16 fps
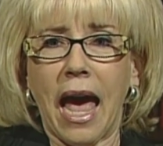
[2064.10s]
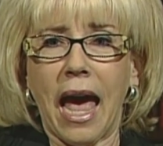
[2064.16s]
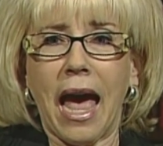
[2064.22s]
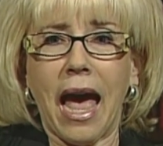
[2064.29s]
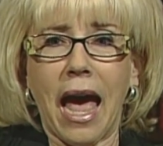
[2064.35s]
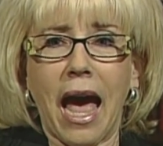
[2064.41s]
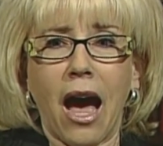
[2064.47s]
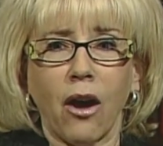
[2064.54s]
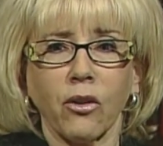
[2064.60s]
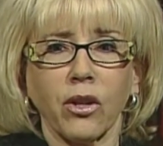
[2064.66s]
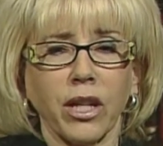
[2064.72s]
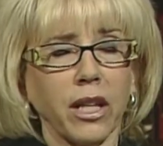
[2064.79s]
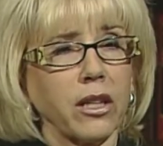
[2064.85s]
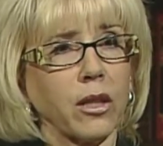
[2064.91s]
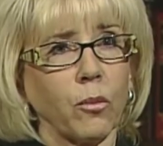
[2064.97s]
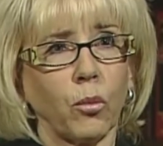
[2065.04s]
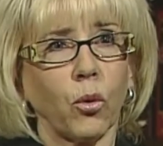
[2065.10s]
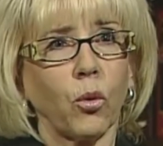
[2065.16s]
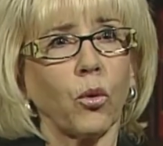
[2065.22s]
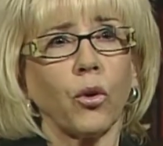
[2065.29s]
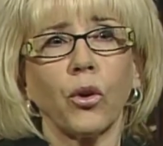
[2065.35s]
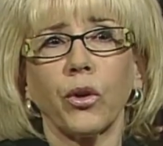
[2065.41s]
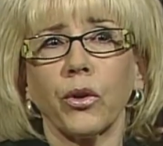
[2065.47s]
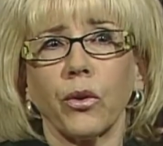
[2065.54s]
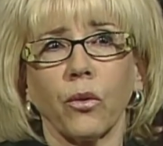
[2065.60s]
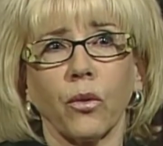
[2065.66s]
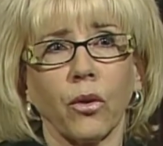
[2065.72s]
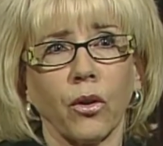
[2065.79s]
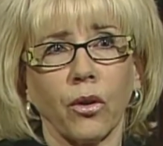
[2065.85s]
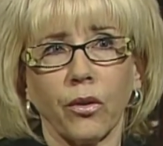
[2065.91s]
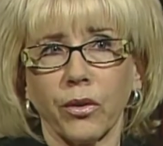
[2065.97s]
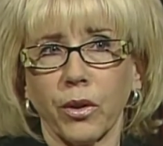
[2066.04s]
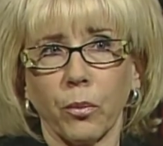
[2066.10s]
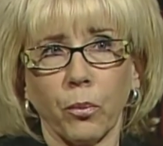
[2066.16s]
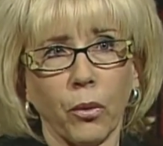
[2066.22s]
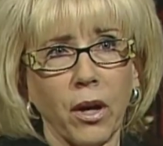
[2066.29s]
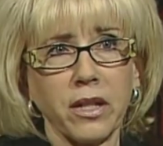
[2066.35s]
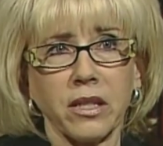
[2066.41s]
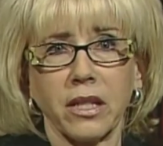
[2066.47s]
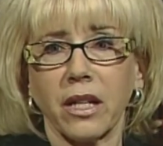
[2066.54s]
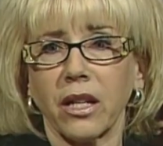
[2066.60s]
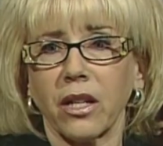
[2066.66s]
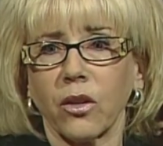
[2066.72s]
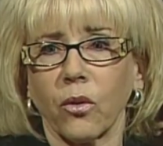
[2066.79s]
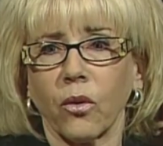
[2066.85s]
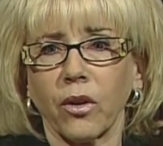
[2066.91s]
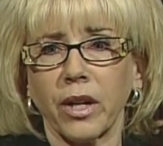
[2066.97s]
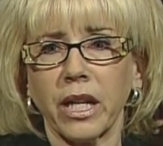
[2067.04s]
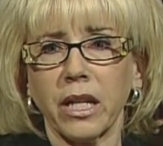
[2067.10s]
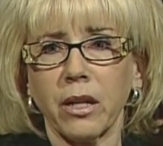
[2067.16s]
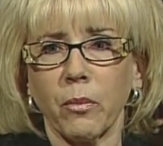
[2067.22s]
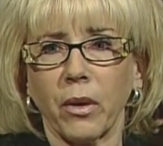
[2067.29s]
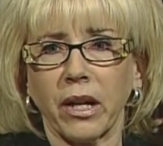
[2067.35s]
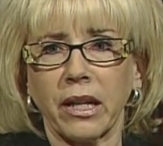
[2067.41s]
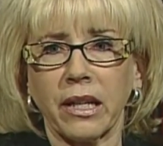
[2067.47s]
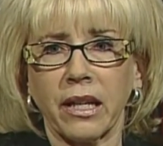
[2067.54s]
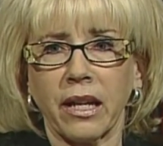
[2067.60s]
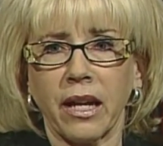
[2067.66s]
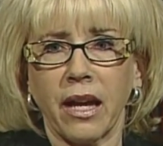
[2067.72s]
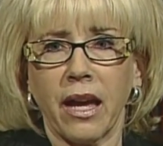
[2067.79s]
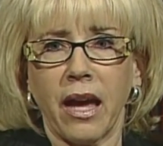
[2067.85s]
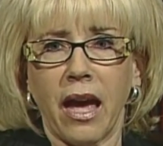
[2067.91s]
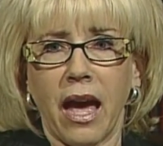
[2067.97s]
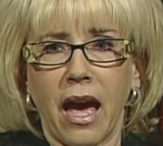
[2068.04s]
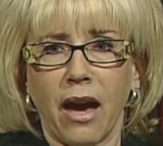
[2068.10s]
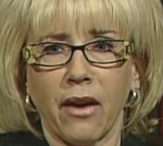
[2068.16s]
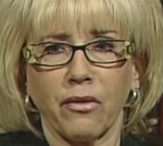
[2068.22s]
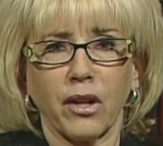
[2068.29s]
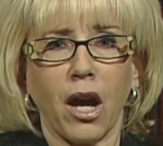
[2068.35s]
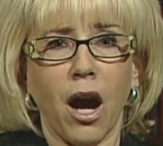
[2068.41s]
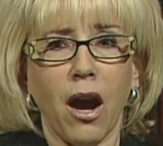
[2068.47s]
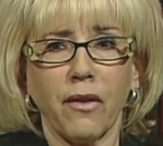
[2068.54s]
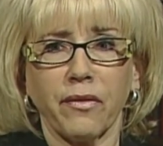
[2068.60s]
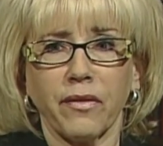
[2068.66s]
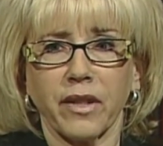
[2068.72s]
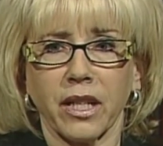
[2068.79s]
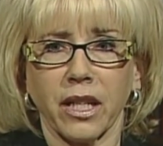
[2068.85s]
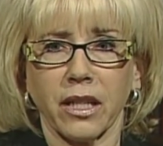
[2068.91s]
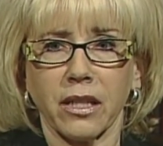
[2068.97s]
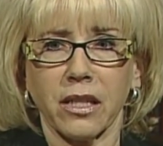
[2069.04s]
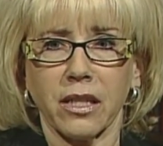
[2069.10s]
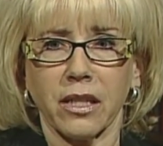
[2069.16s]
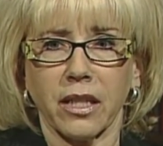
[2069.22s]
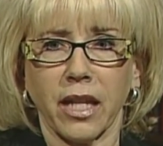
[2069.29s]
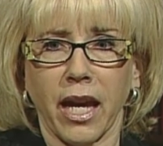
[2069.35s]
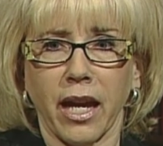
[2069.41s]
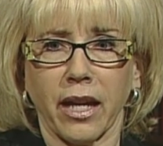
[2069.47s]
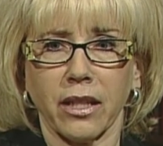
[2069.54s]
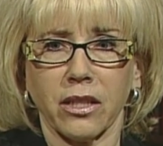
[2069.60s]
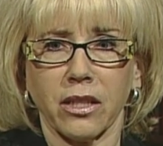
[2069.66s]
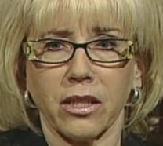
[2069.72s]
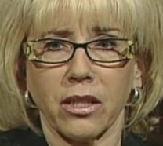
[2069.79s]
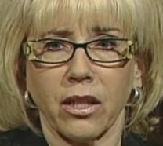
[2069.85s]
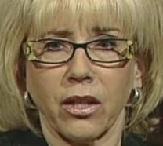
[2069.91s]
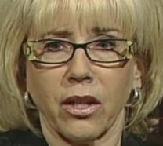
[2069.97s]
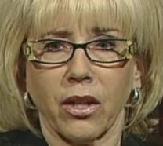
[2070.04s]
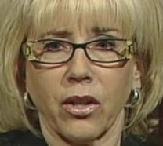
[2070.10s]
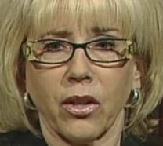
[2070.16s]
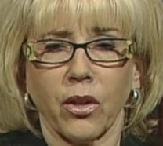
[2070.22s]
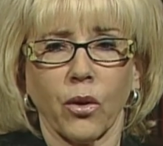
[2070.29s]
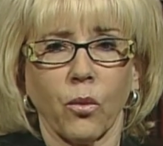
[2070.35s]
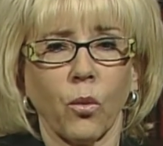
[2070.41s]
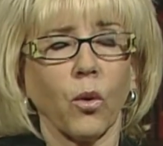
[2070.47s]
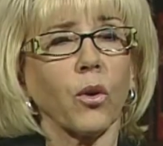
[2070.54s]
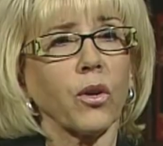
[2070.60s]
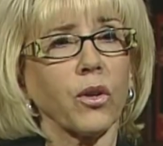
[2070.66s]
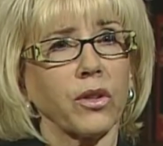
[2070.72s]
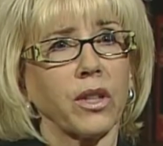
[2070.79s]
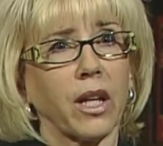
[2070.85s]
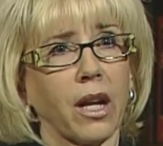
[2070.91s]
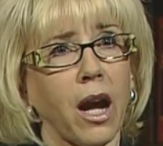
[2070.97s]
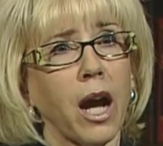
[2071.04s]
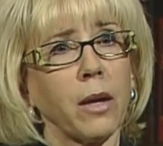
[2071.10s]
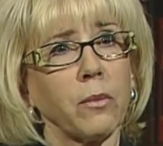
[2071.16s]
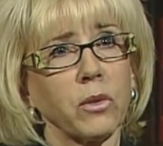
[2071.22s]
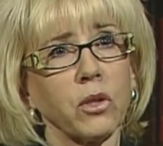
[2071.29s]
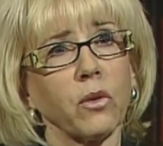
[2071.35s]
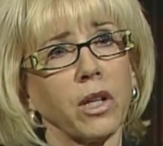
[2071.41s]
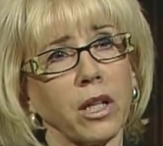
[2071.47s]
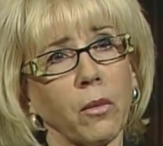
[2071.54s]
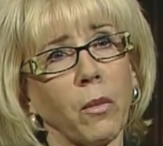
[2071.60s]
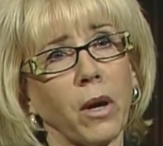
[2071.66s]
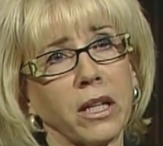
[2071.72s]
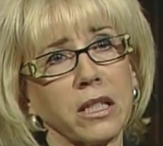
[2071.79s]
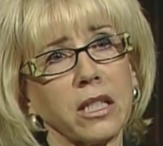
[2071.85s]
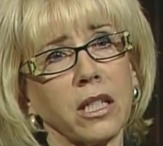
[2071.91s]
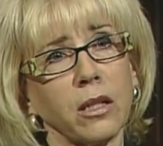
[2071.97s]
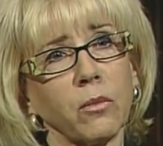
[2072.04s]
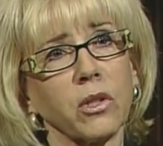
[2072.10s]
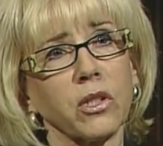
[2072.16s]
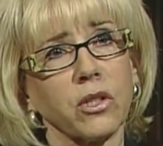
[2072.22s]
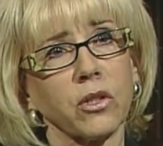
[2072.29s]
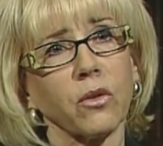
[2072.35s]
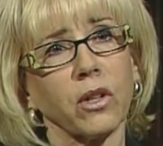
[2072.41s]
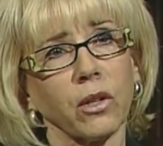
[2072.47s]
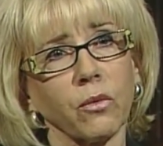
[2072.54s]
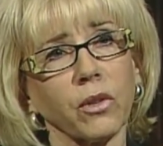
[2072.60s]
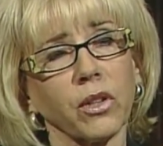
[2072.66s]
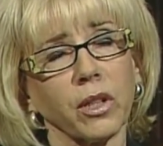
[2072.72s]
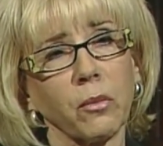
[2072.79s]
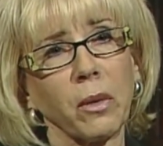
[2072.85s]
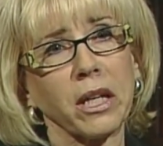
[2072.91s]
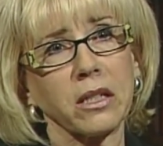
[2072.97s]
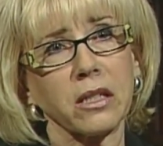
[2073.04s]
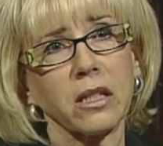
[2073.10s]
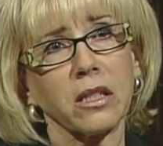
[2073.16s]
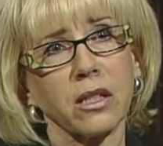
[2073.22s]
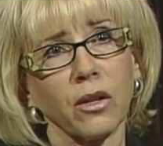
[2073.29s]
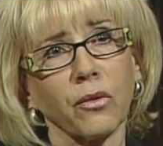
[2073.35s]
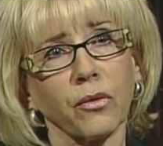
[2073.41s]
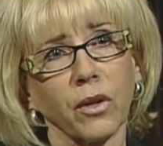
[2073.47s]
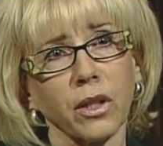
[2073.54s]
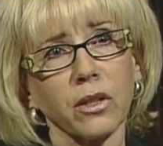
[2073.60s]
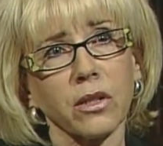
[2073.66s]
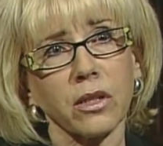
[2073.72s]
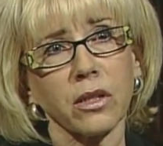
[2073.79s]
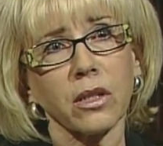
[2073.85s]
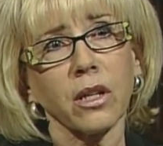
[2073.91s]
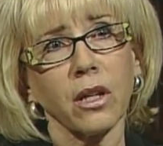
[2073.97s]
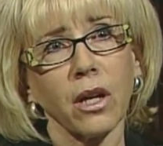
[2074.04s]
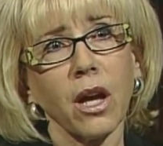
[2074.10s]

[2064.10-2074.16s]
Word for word: How can the board or the president or anybody have confidence that the work that I'm doing and my team is doing really makes a difference. Right.